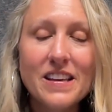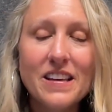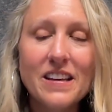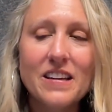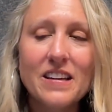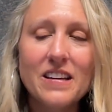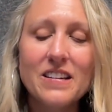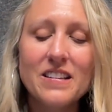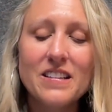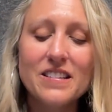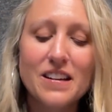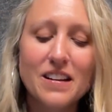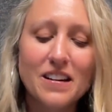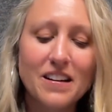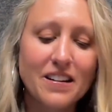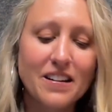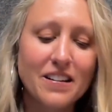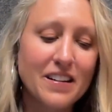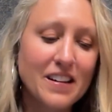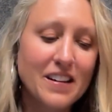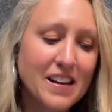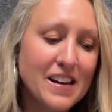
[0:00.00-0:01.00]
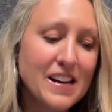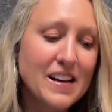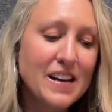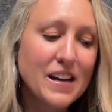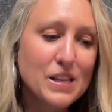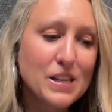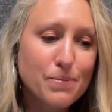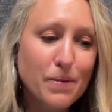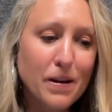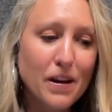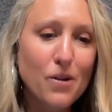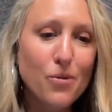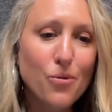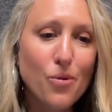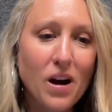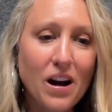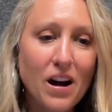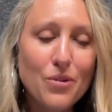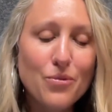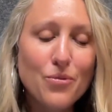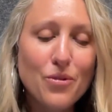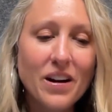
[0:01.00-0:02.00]
And uh, it's been a
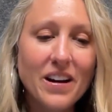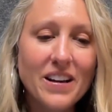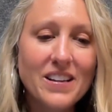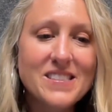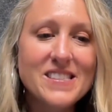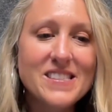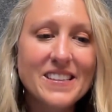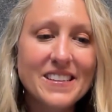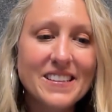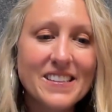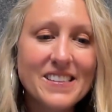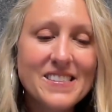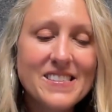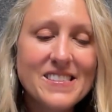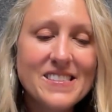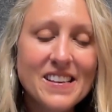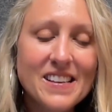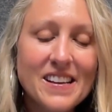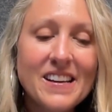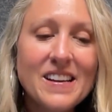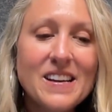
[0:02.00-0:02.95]
wild ride since.